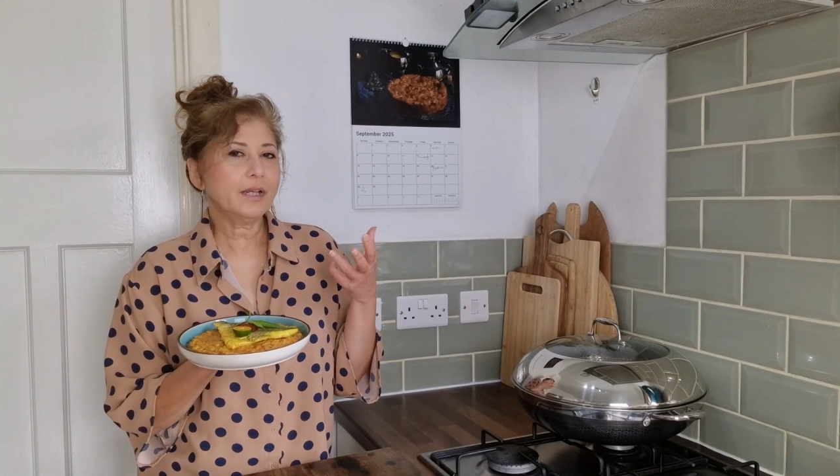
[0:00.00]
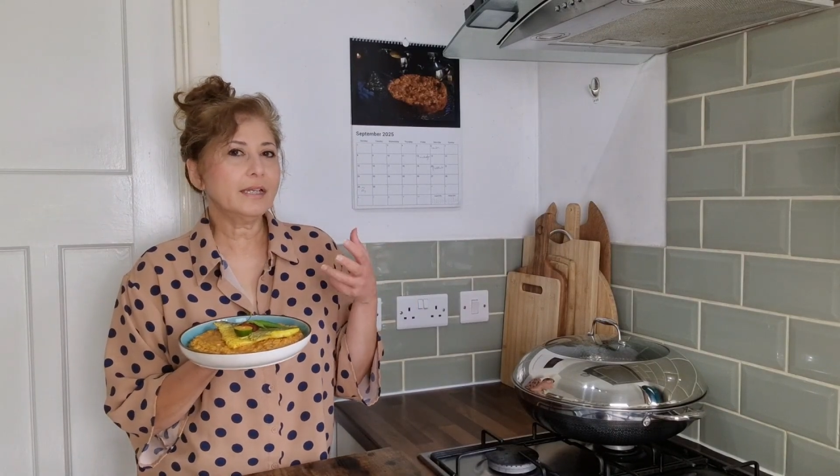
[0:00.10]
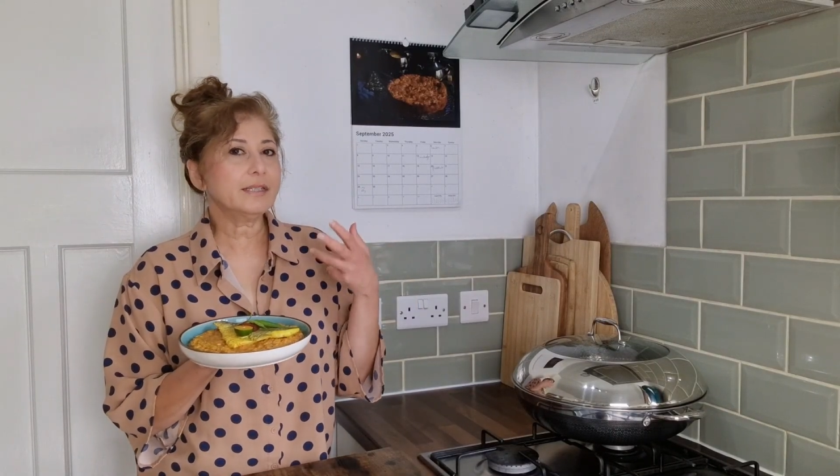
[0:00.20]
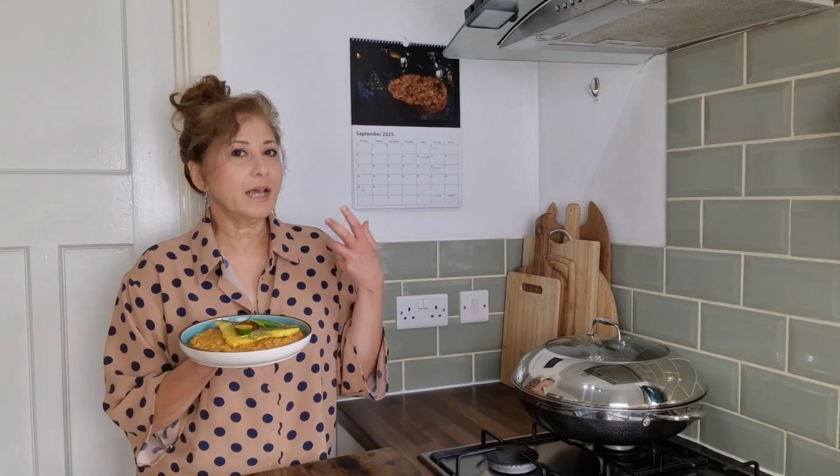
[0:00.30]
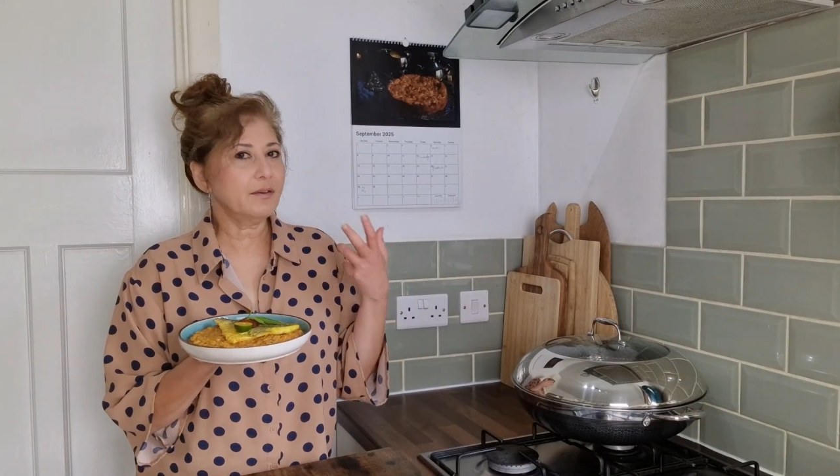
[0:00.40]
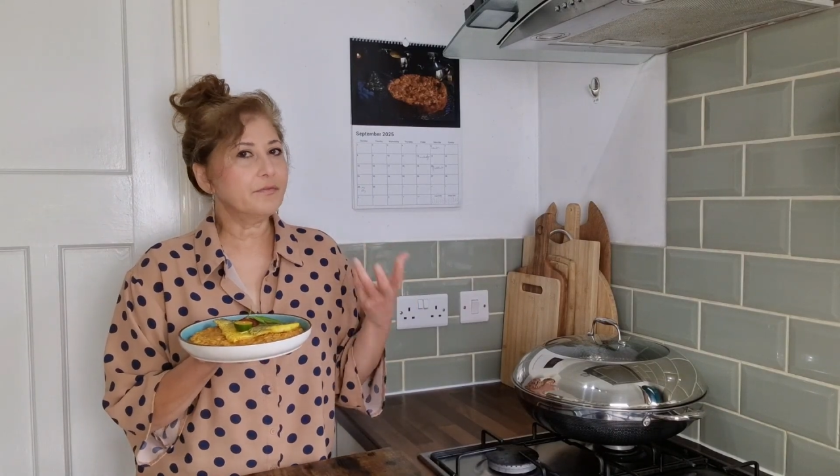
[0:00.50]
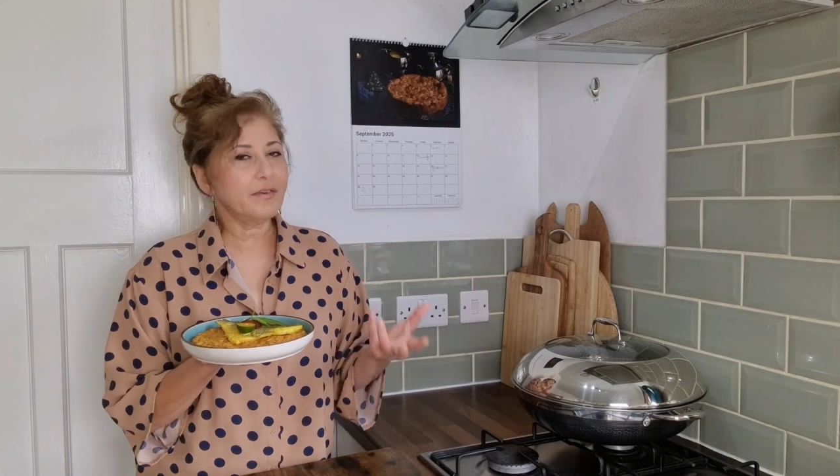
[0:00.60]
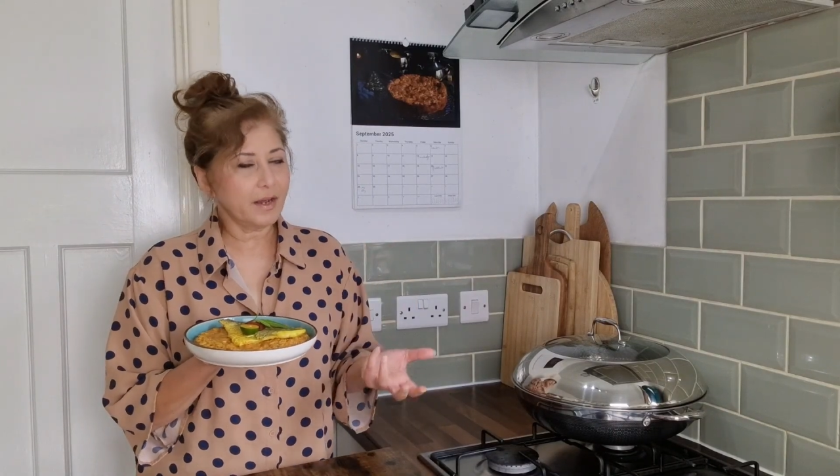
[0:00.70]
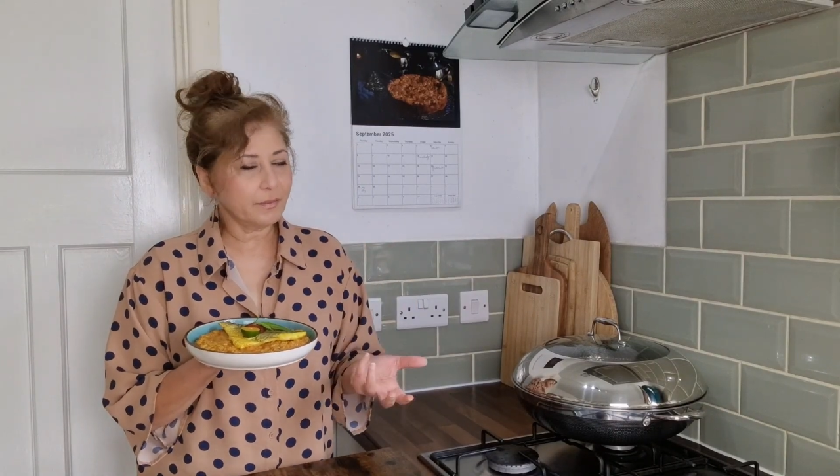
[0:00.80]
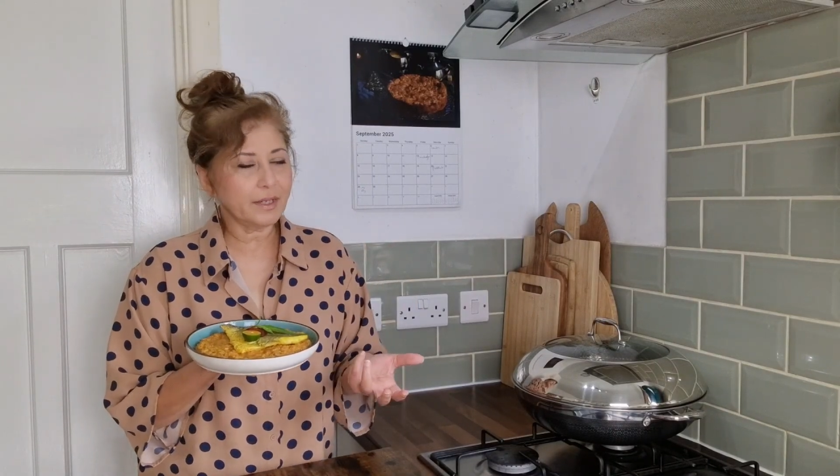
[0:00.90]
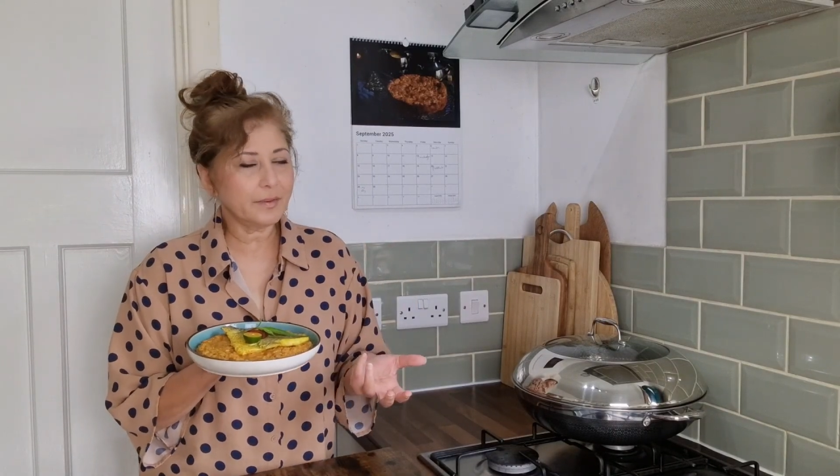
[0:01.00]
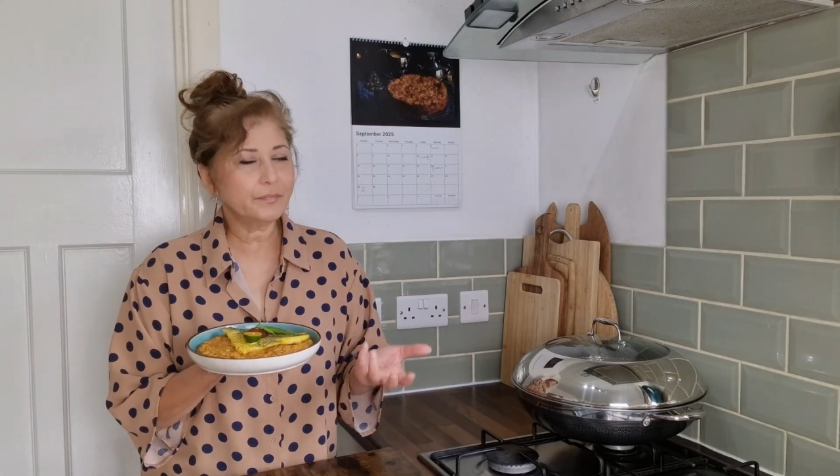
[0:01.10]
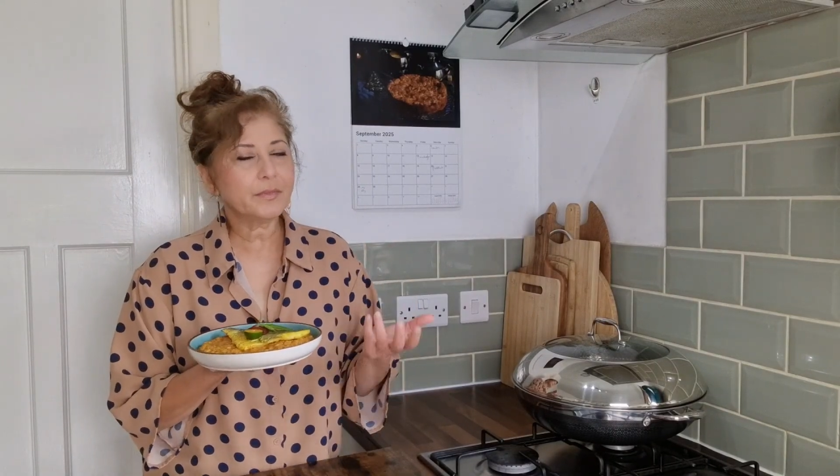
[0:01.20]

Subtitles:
is a very